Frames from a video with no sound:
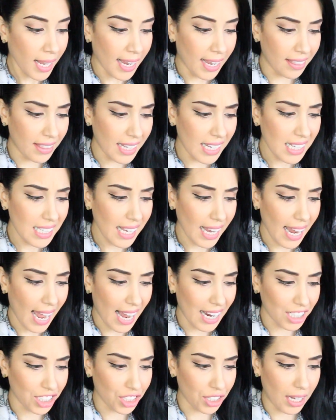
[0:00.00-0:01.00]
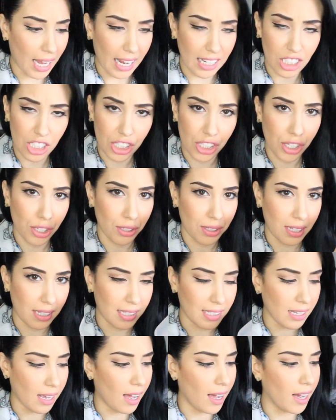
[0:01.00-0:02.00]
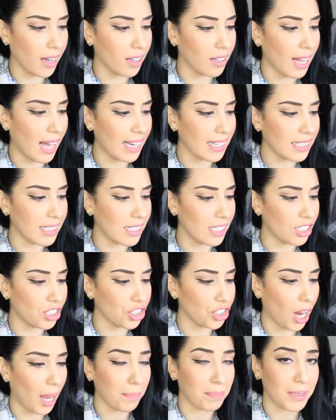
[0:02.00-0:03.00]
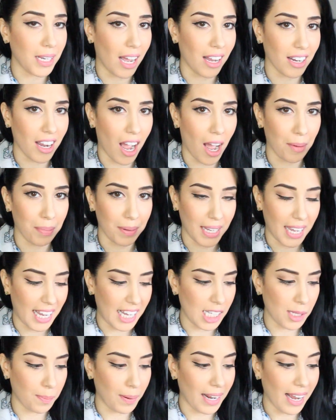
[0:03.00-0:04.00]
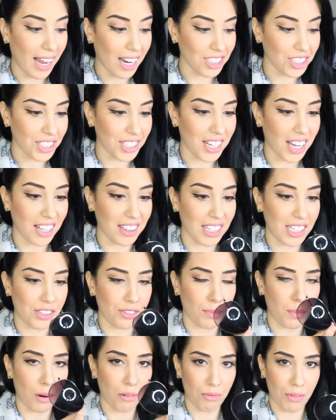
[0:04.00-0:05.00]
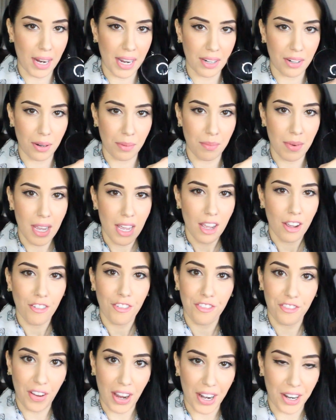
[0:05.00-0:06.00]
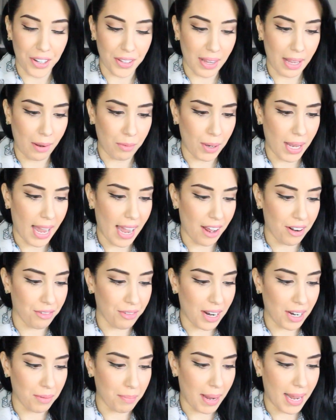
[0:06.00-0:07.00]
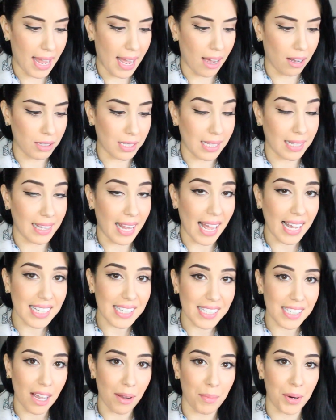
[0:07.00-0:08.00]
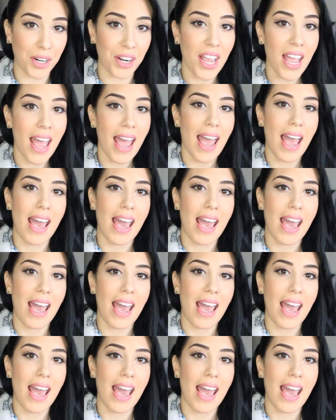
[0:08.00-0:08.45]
And these I actually, I just used a uh, glasses shop dot com case, but I actually got this from a random fair that we had around my house last summer.